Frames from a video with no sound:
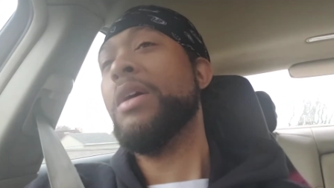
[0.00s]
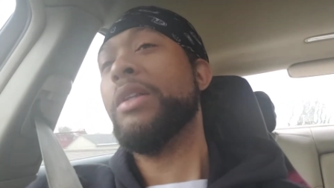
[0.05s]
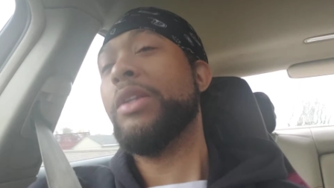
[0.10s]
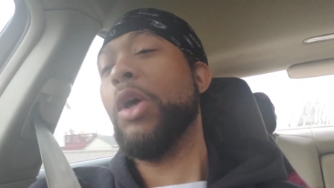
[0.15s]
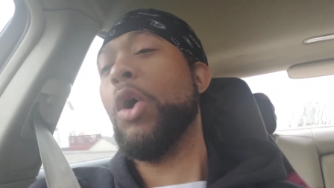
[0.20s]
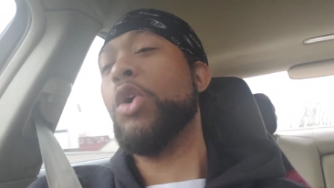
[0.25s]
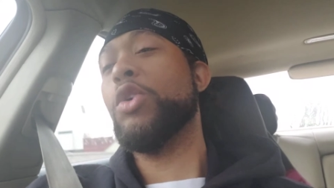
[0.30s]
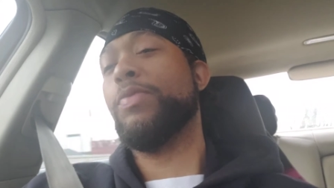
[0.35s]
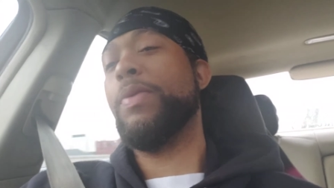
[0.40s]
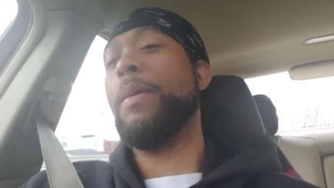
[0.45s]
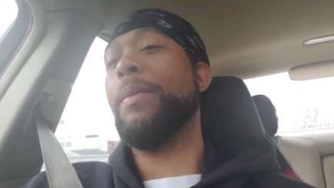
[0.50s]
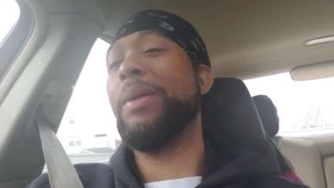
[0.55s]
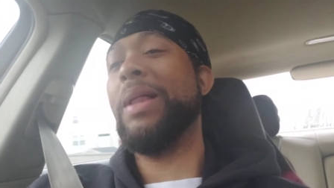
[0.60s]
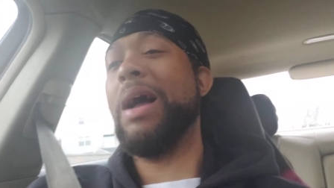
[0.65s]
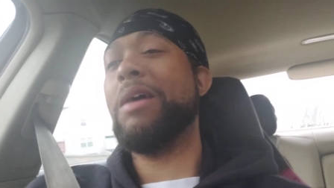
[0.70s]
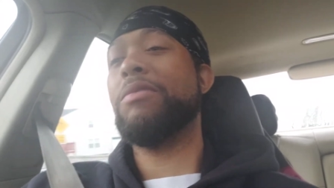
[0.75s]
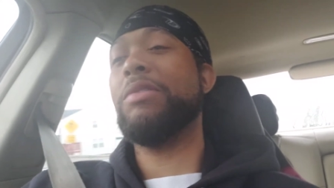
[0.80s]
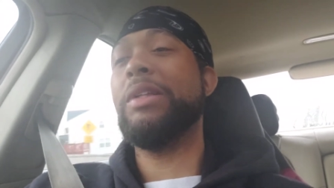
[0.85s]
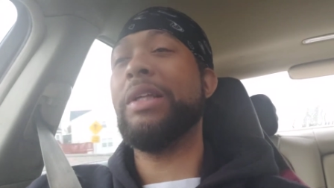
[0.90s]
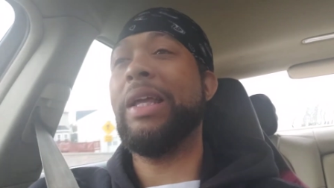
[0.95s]
those people
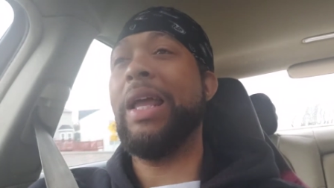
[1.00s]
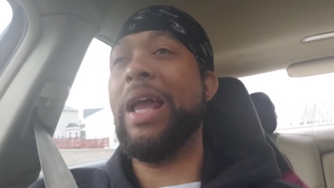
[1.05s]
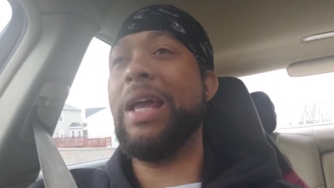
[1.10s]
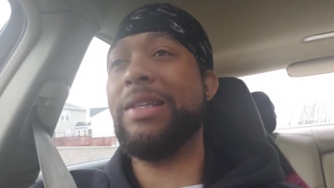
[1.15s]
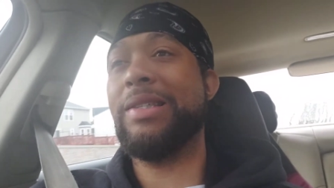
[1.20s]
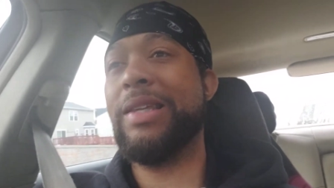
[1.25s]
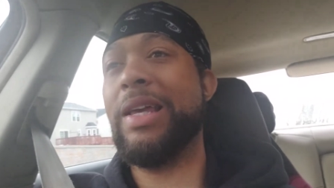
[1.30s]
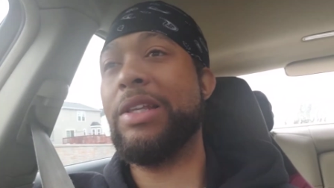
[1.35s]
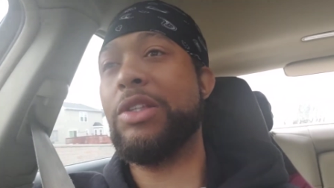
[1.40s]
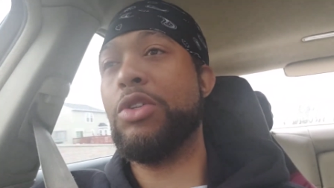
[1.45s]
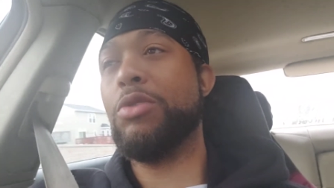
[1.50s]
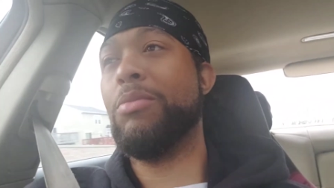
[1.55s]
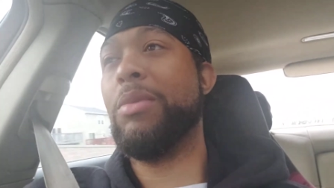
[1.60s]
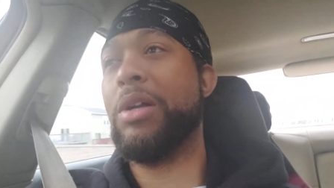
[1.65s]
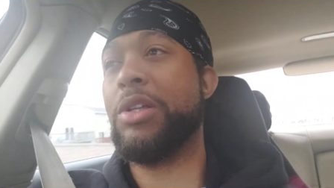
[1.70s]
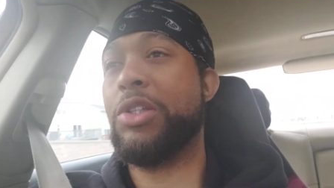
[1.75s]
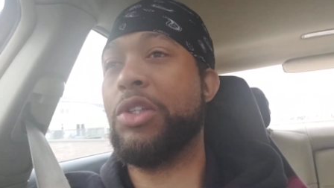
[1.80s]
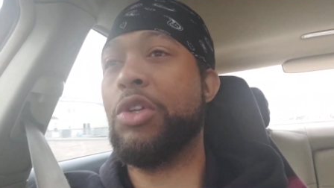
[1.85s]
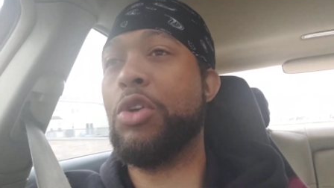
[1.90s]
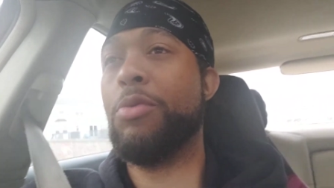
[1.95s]
I really can't say too
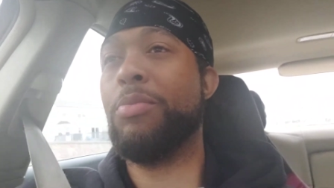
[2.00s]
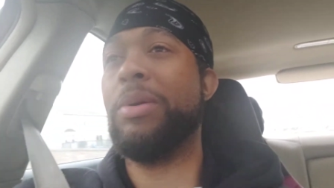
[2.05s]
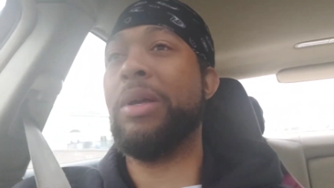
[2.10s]
much to,